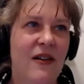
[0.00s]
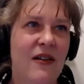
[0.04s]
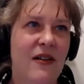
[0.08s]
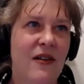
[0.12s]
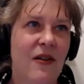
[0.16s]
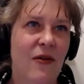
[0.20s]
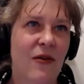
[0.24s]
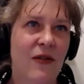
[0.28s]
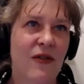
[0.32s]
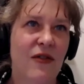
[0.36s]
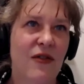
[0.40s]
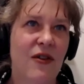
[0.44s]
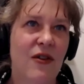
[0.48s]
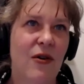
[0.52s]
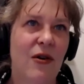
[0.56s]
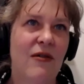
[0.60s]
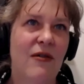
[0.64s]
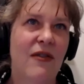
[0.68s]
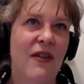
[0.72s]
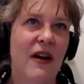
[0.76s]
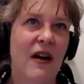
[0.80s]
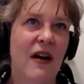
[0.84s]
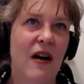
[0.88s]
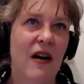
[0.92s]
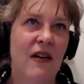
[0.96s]
don't know
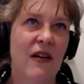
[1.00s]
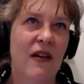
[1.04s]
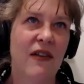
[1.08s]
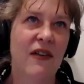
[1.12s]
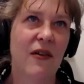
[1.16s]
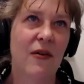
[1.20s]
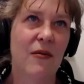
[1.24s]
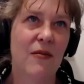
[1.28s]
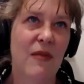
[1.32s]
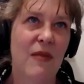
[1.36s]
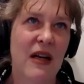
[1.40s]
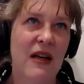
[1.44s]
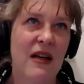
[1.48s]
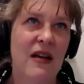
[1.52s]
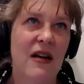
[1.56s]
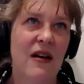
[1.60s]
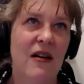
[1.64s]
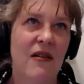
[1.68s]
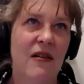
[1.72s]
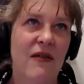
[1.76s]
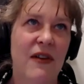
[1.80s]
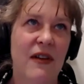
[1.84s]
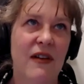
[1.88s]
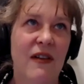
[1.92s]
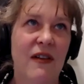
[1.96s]
if there are so many
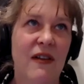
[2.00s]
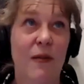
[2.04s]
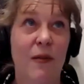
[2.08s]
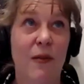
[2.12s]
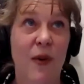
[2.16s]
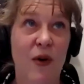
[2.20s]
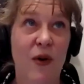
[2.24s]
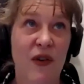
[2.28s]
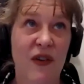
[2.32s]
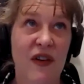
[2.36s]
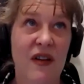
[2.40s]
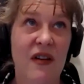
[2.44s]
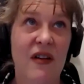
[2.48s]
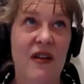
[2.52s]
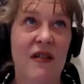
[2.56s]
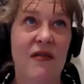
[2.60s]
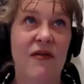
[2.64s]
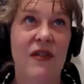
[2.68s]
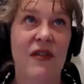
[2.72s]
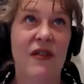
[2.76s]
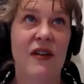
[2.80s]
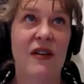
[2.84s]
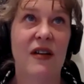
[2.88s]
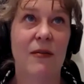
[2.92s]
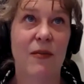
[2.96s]
of these
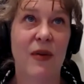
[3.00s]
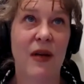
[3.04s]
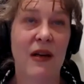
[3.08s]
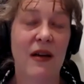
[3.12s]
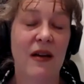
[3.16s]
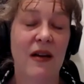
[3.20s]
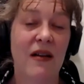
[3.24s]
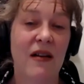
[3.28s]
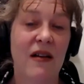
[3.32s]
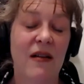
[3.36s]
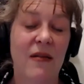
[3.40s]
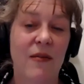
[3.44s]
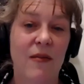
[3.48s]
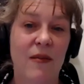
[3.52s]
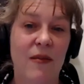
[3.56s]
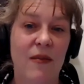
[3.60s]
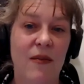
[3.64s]
positive tipping